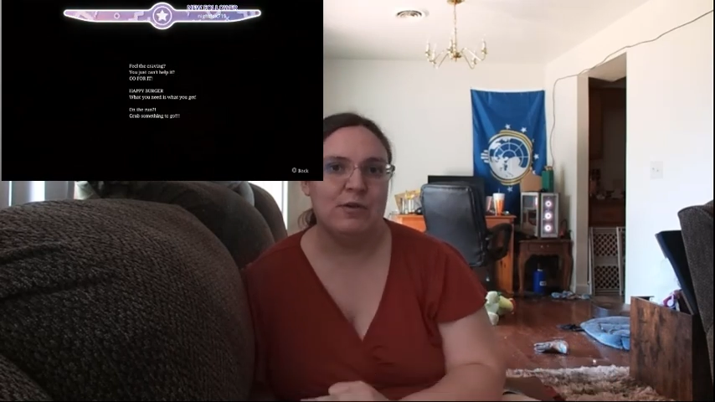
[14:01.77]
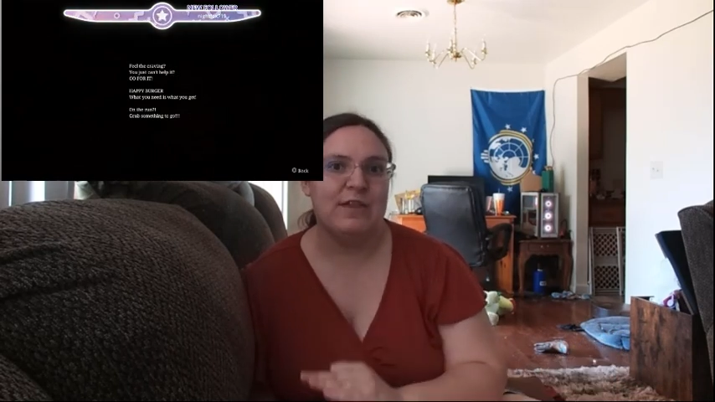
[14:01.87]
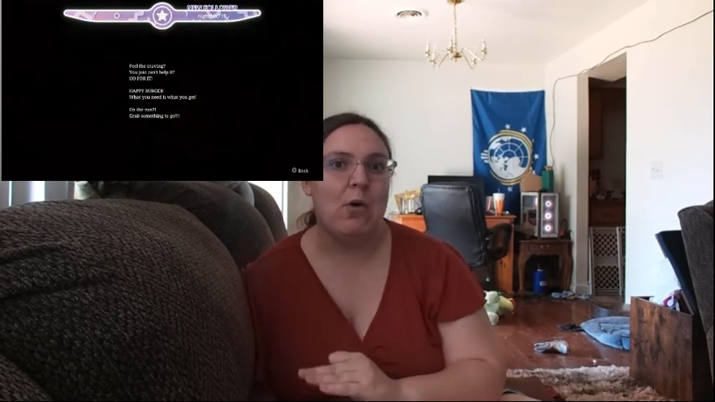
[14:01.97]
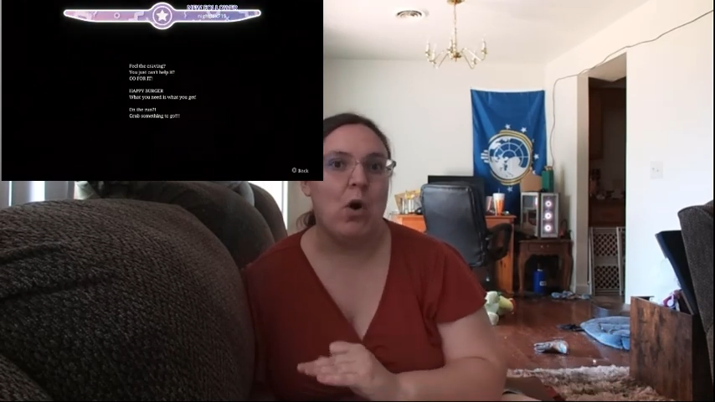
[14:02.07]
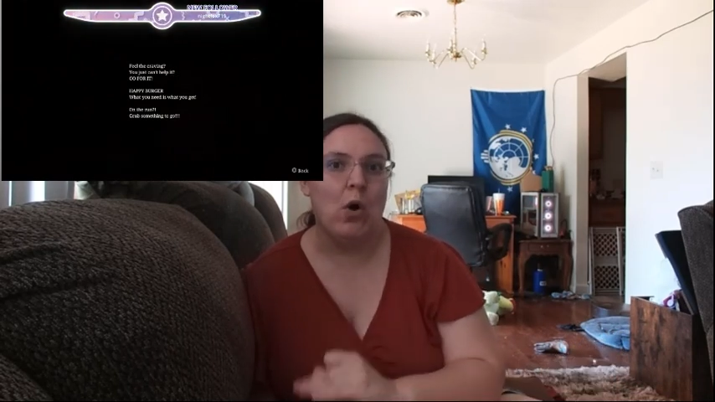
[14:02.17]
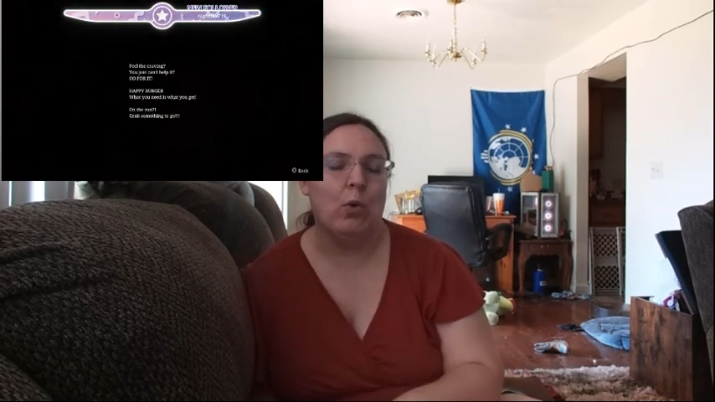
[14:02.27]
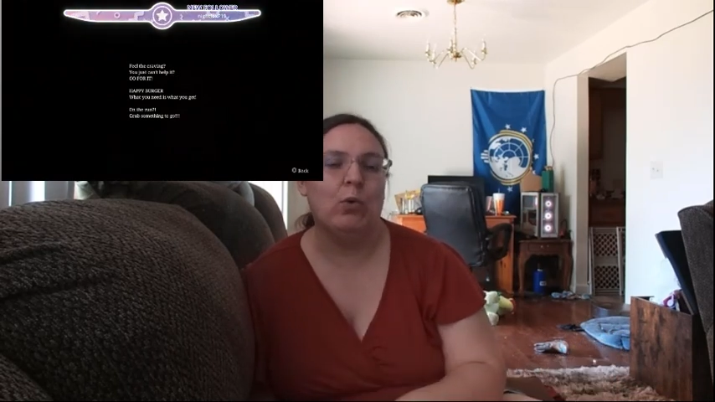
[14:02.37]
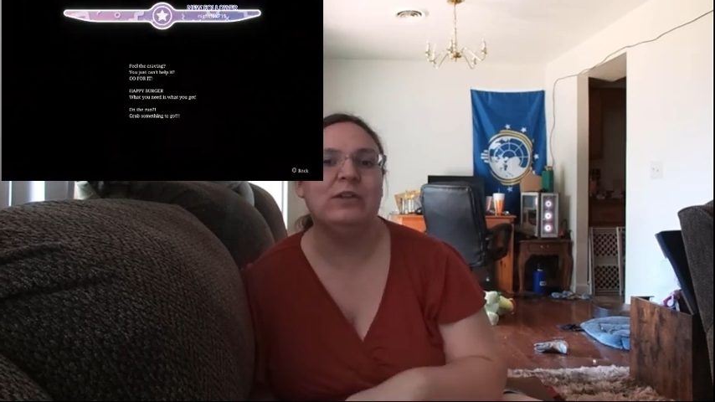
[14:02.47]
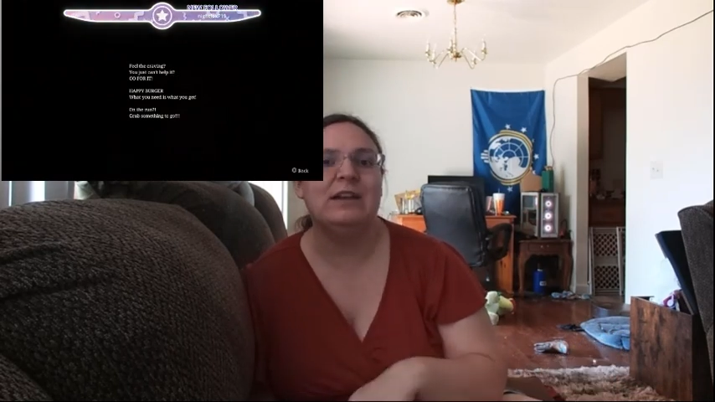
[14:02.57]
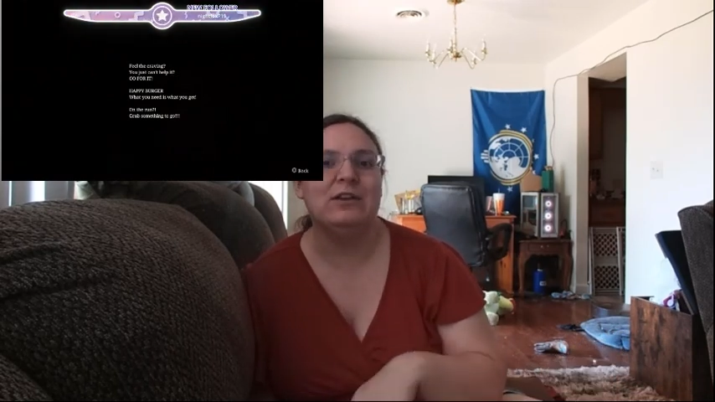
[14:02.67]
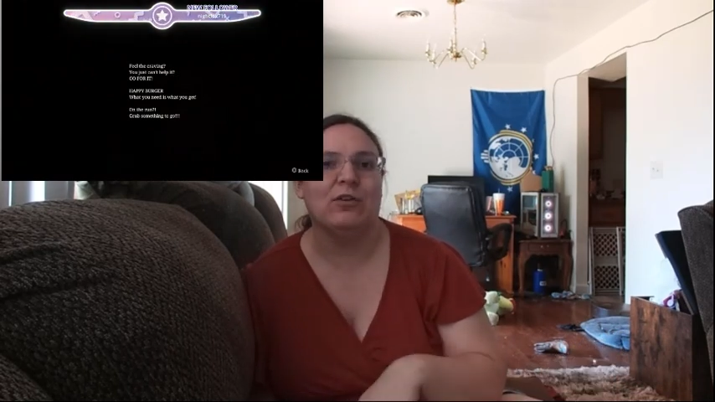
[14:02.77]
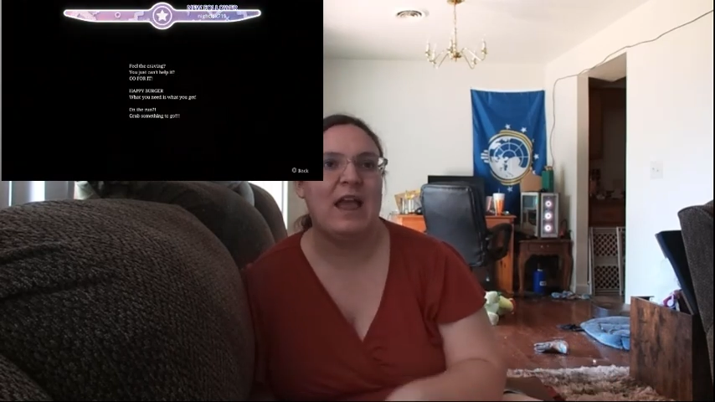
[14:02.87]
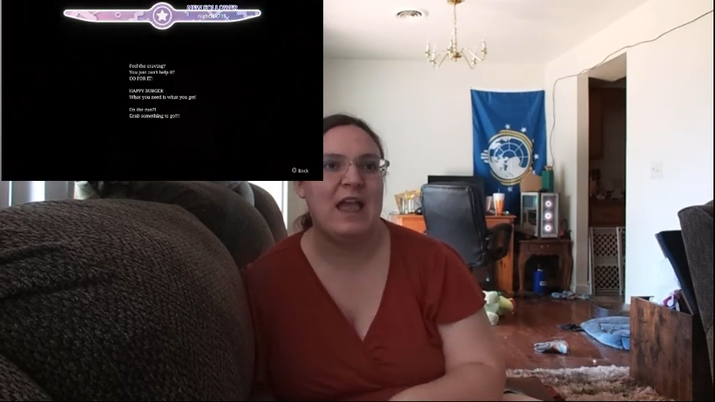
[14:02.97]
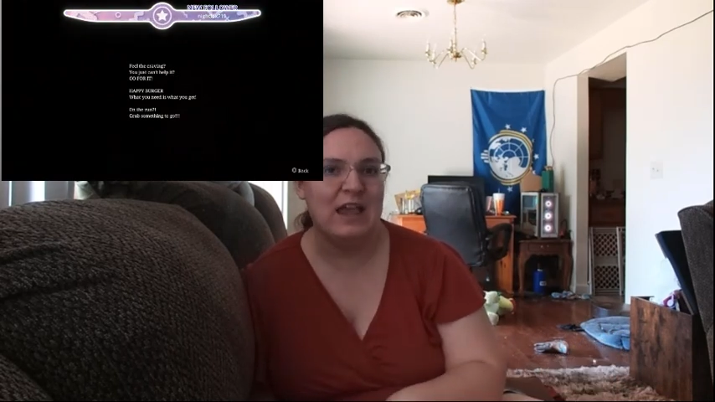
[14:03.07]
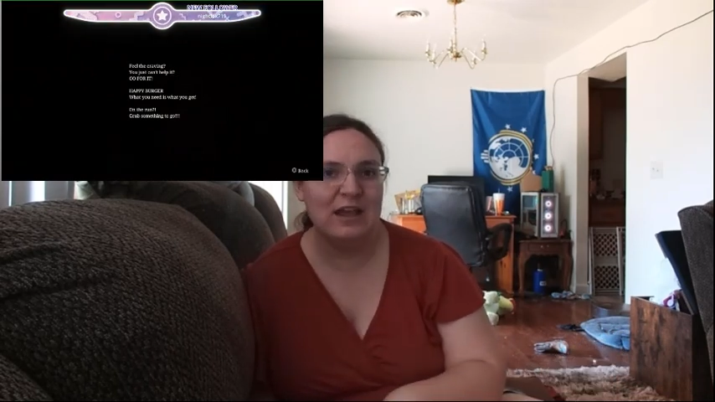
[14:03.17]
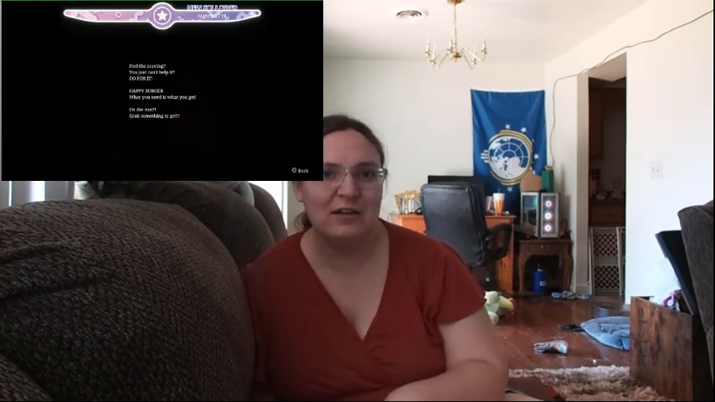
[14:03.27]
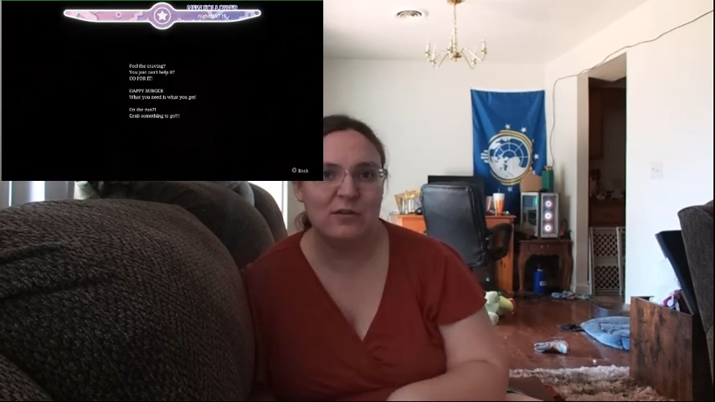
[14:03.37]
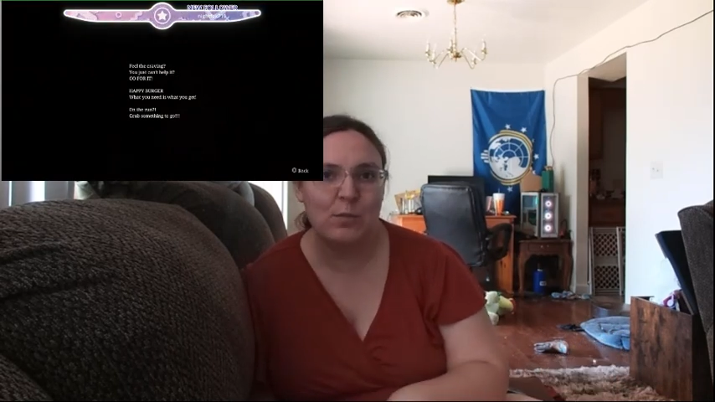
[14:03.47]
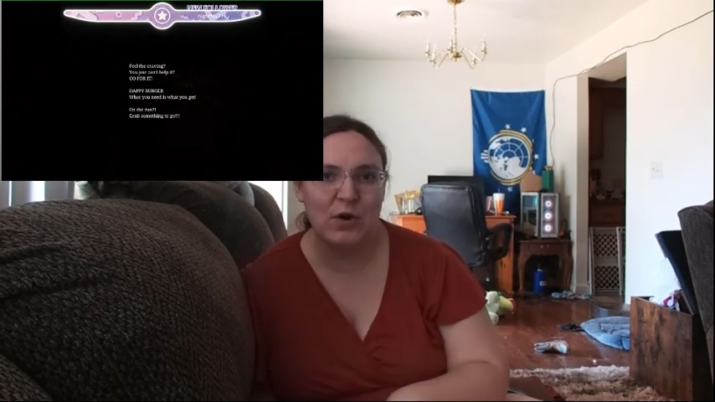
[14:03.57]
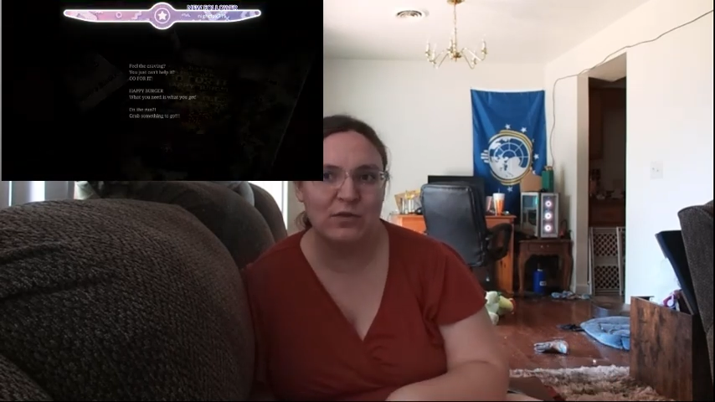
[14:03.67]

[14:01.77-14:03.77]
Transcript: without holding your hand per